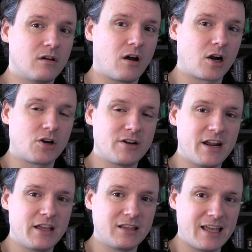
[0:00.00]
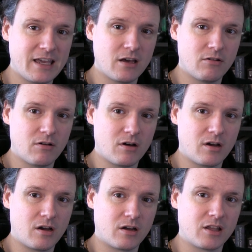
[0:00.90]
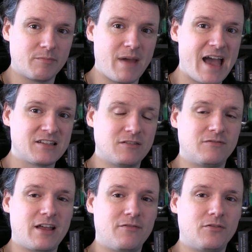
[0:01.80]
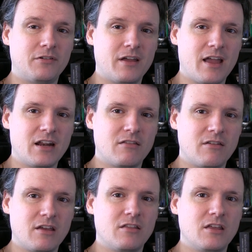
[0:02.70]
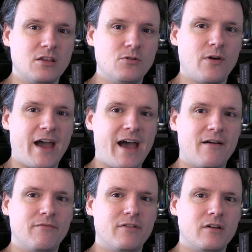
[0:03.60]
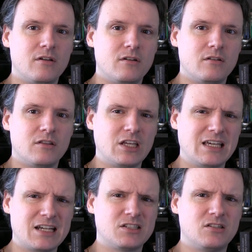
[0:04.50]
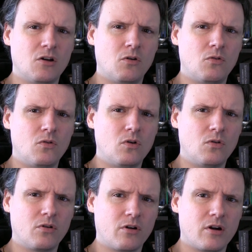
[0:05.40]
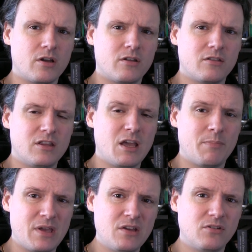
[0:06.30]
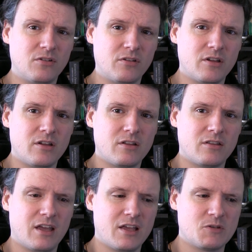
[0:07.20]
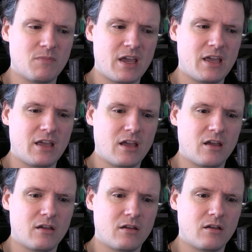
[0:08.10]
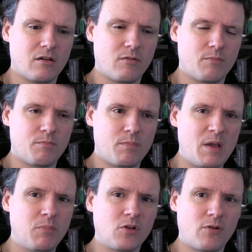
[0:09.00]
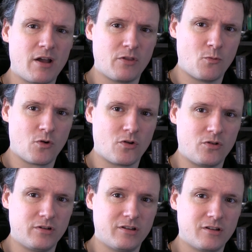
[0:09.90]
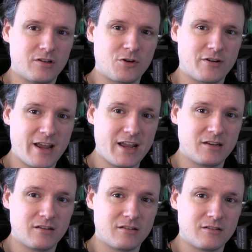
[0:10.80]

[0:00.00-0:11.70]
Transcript: are creating LEGO on a massive level and think that you have the gusto or the appeal that is making people around the world create,